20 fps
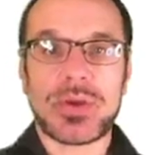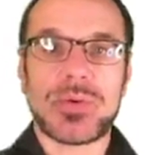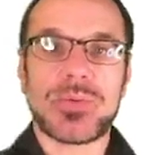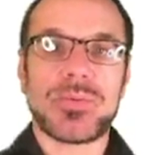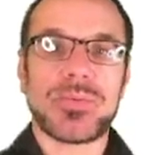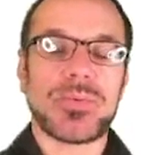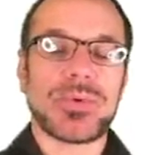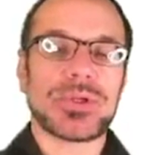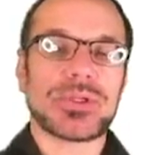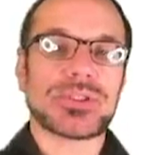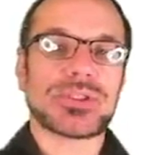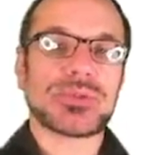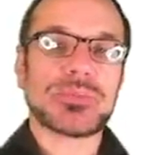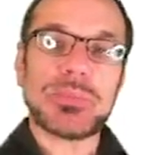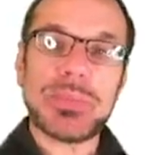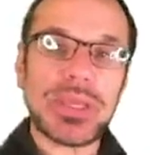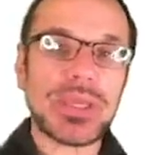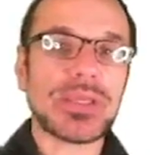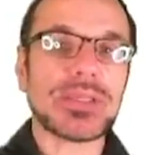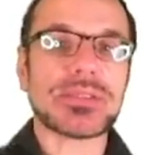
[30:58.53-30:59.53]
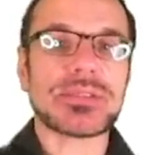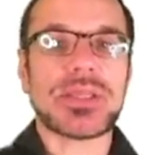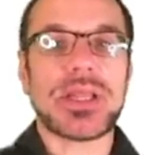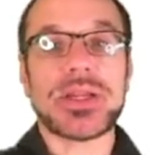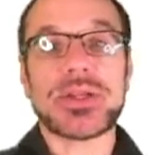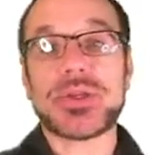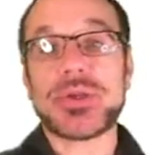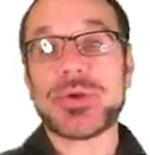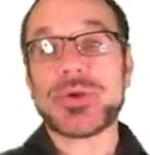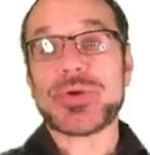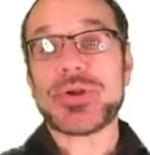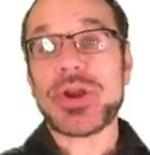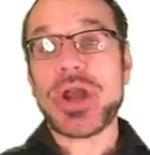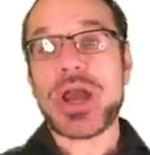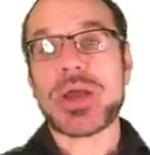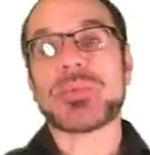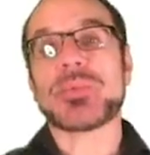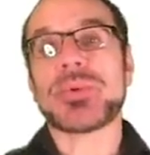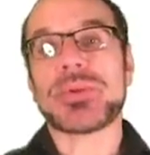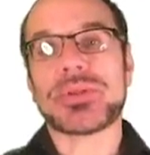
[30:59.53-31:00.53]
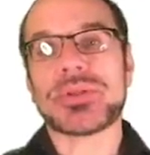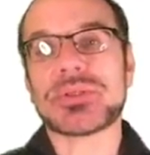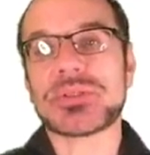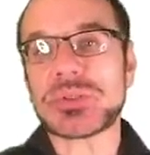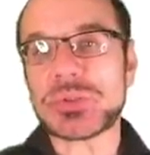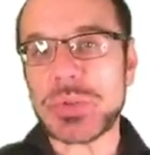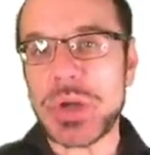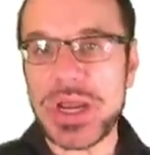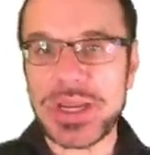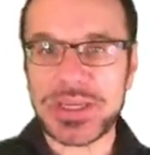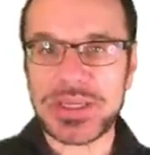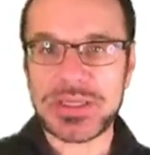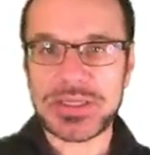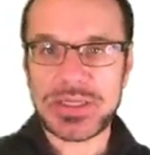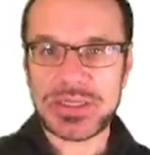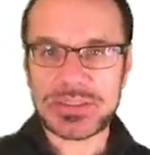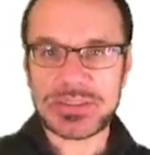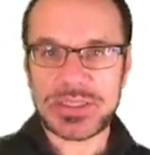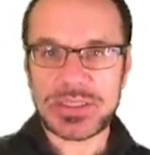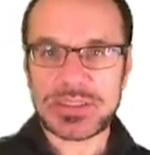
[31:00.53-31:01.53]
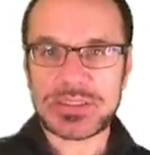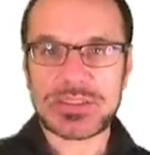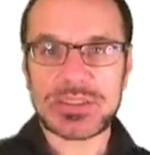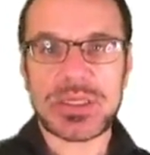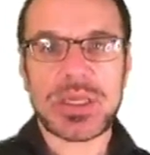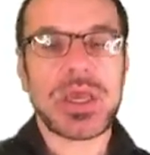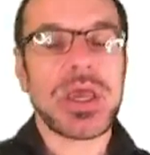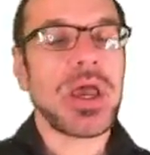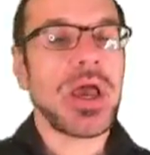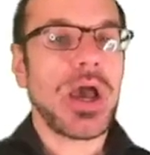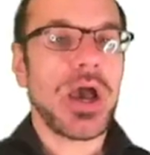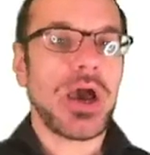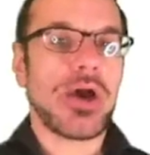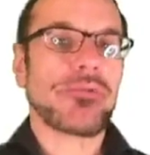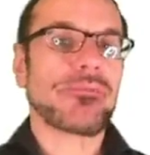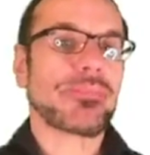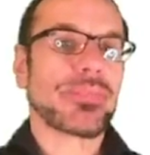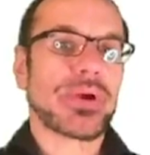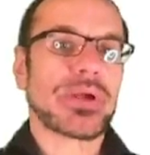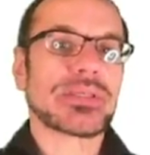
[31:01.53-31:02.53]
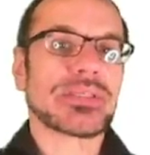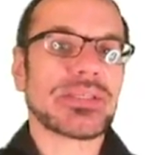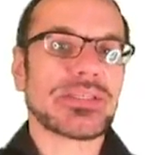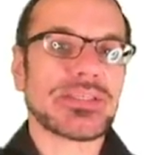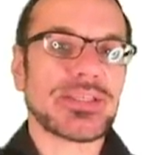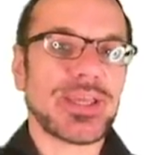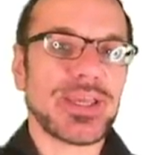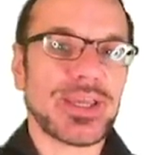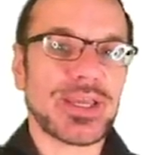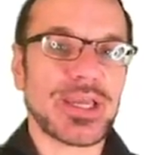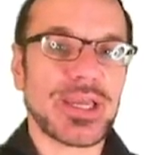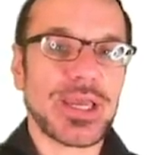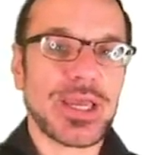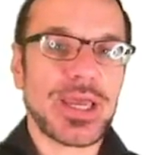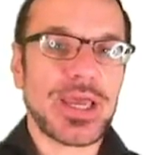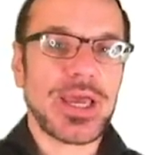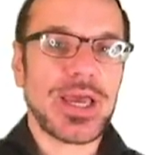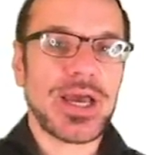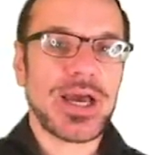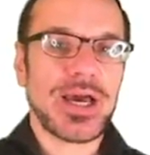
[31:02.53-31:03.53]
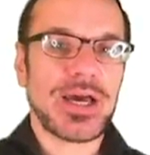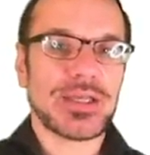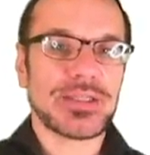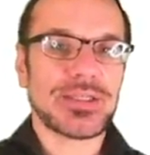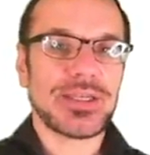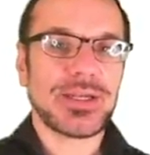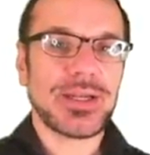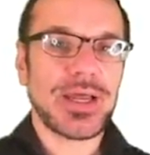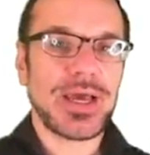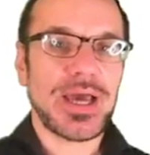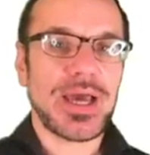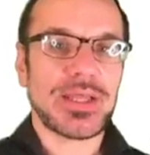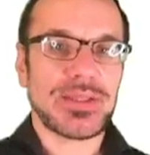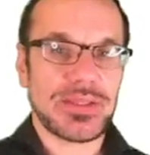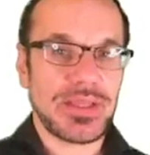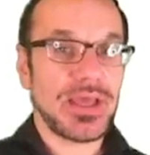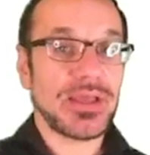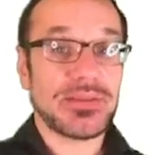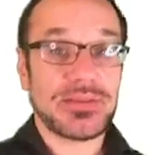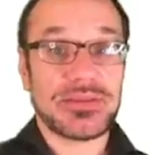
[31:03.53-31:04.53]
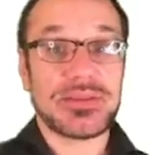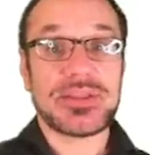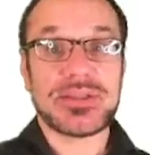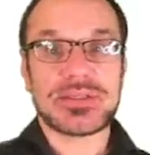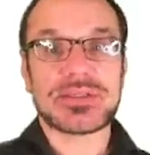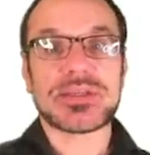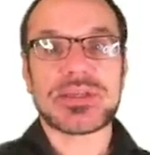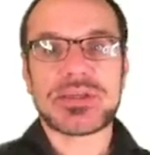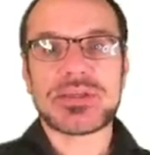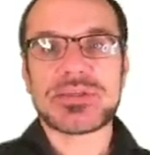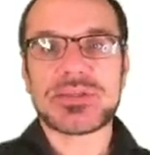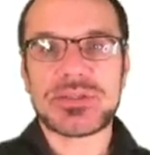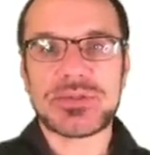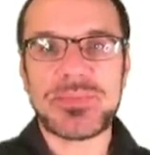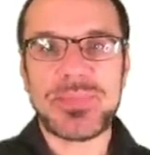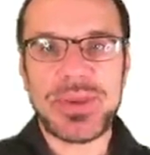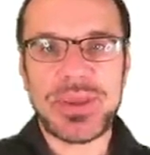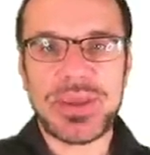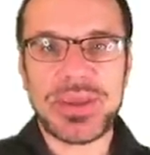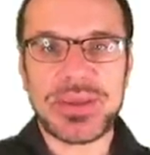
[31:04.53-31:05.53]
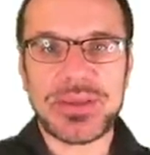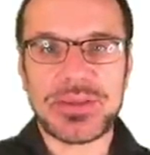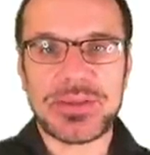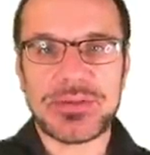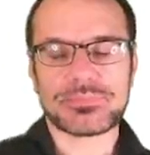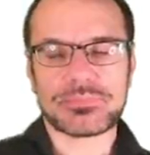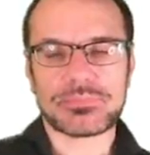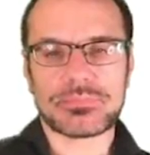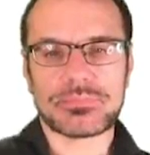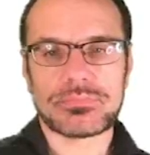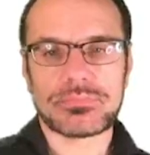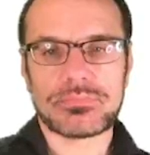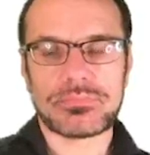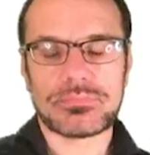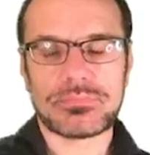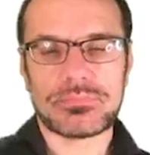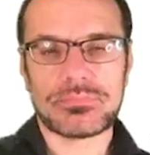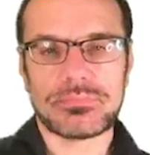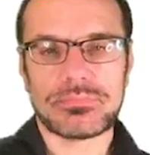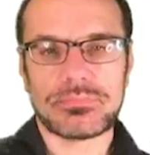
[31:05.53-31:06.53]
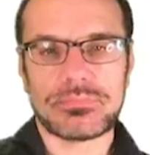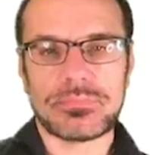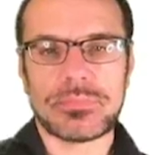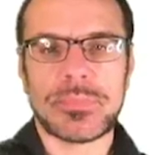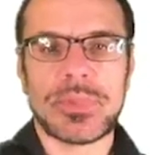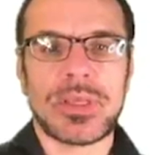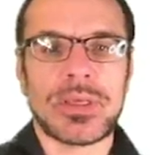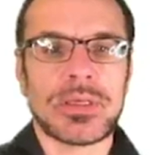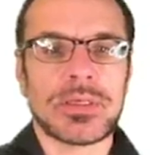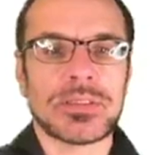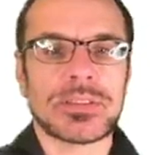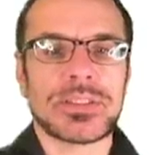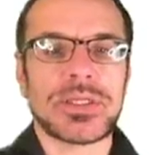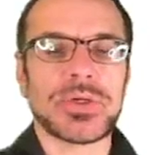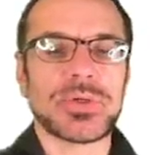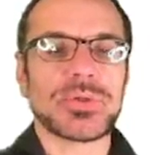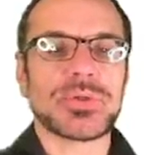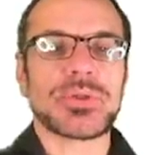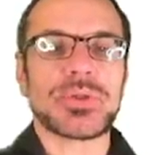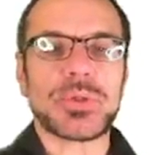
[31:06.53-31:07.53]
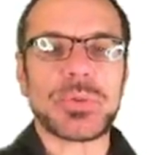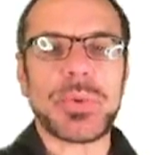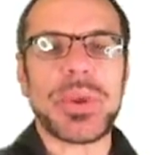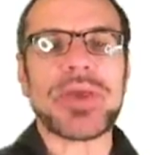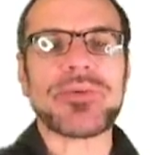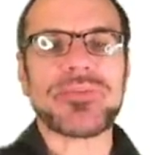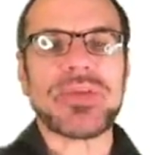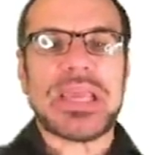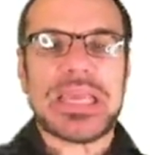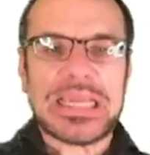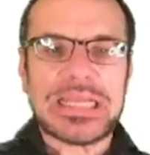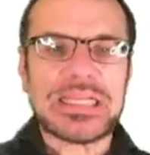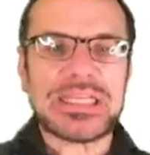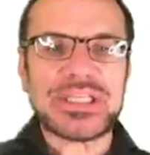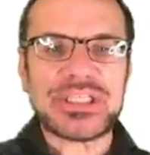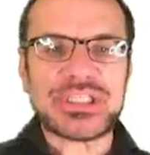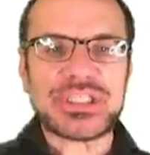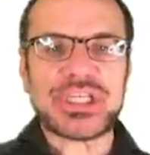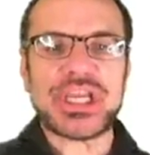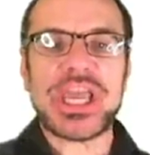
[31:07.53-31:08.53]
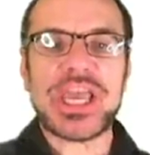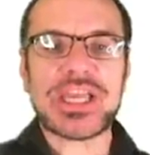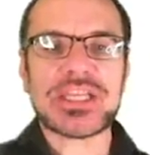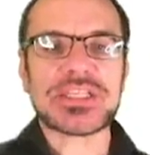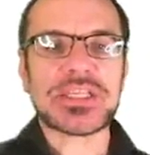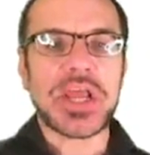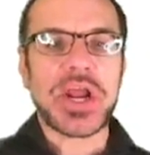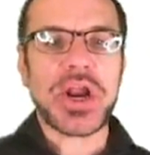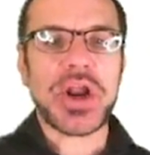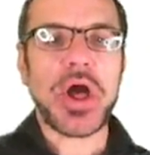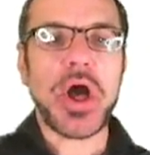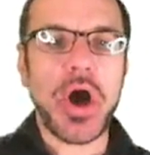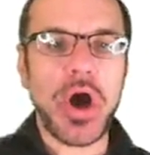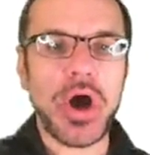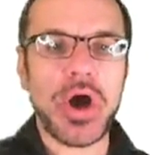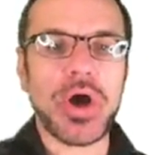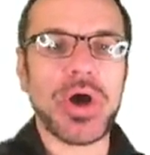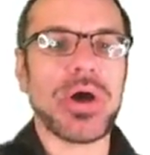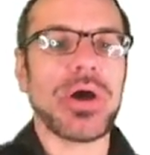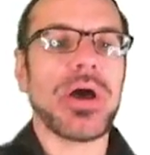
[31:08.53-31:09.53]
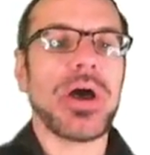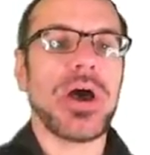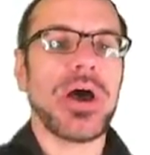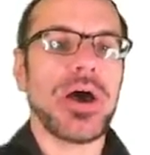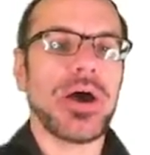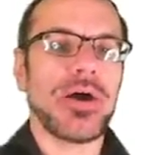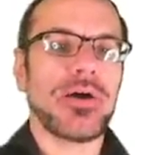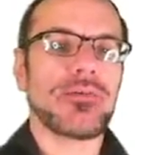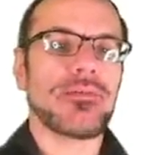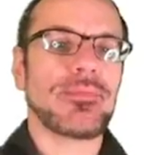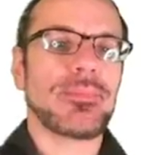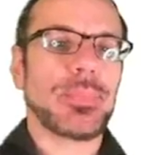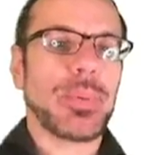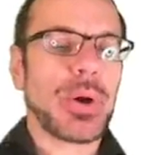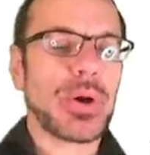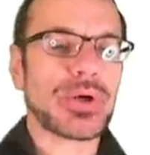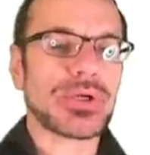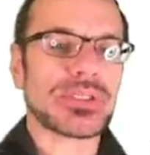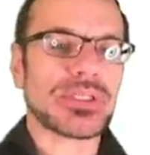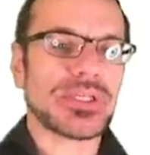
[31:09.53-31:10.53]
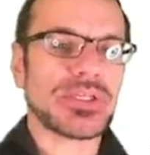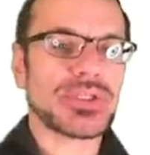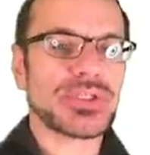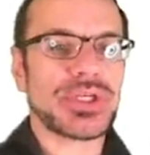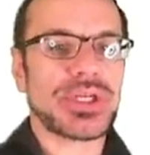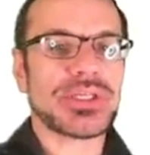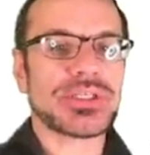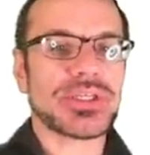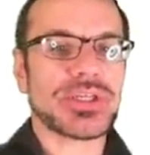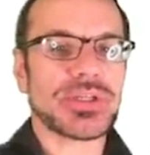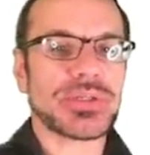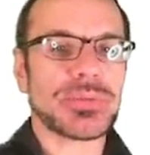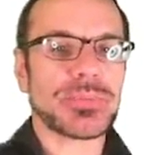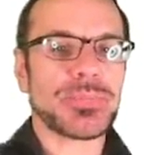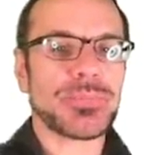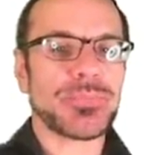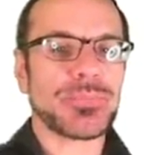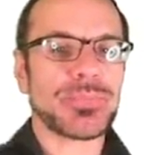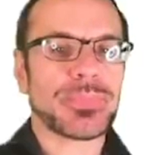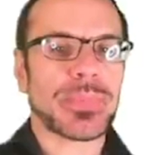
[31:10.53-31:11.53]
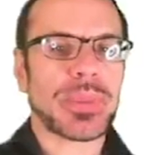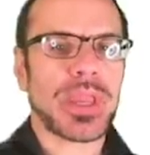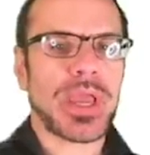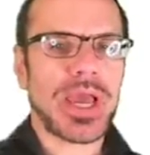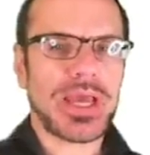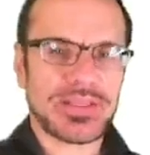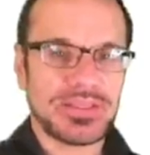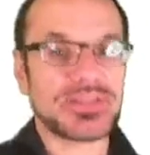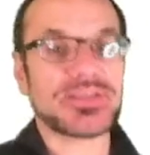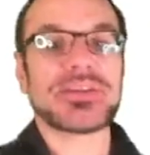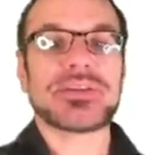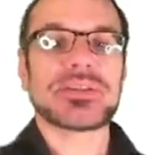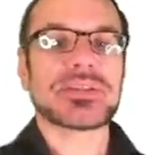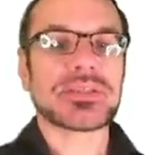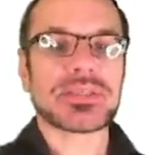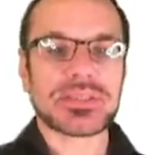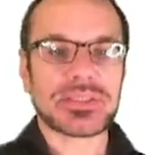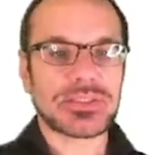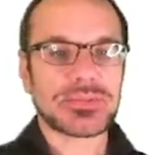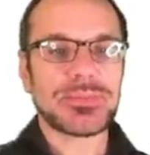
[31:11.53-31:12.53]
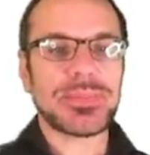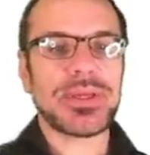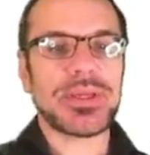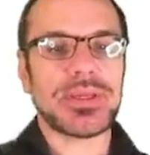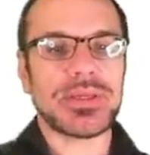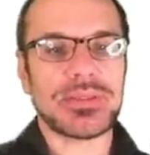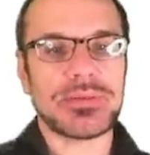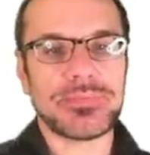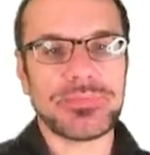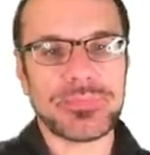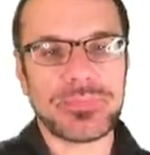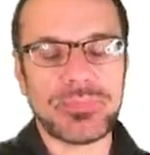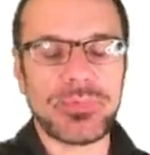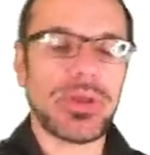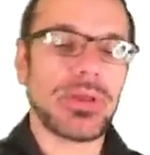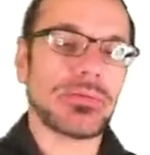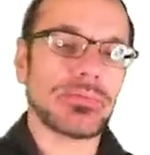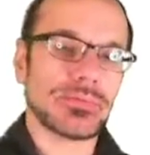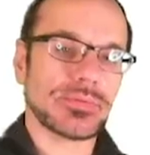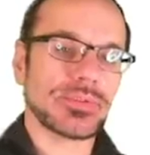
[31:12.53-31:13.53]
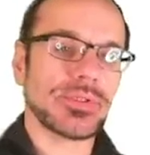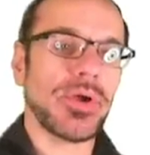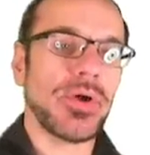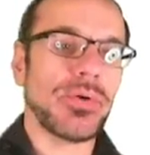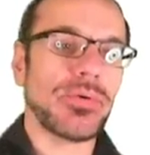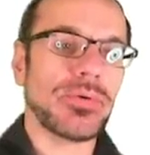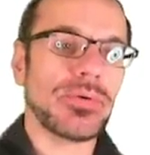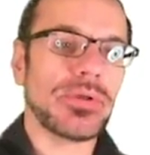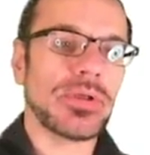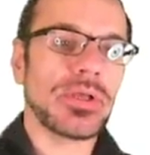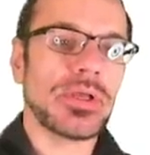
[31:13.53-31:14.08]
which means that you're not within striking distance of processing data at disk speed. So do we have any chance at all of parsing JSON at disk speed? Well, so